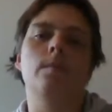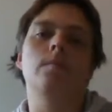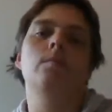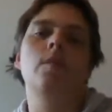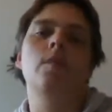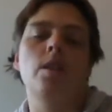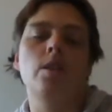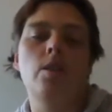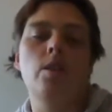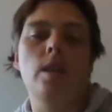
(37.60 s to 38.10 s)

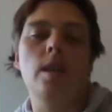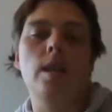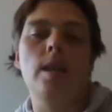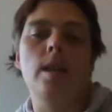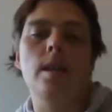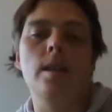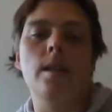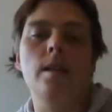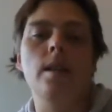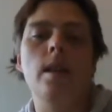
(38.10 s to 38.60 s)
which
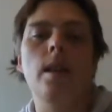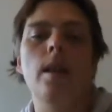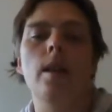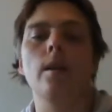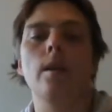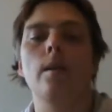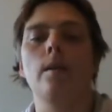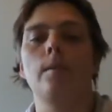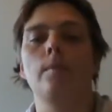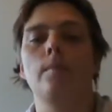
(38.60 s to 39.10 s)
is
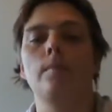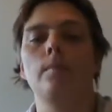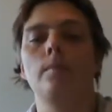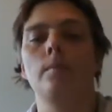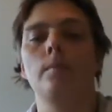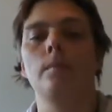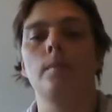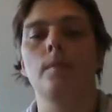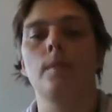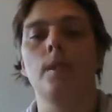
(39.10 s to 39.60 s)

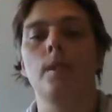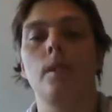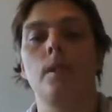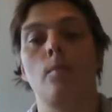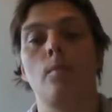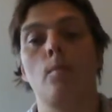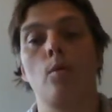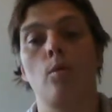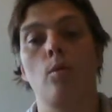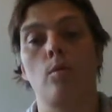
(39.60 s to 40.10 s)
an
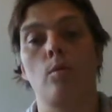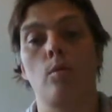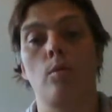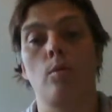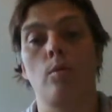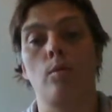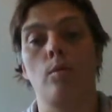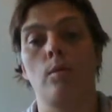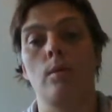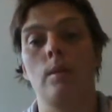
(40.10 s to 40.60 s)

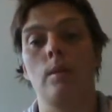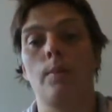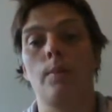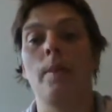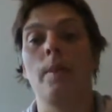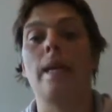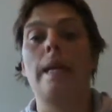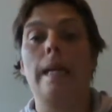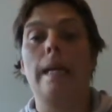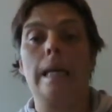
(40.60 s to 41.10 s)
immortal
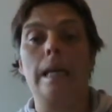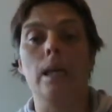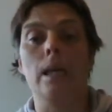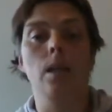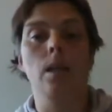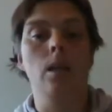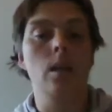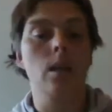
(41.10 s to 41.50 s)
being.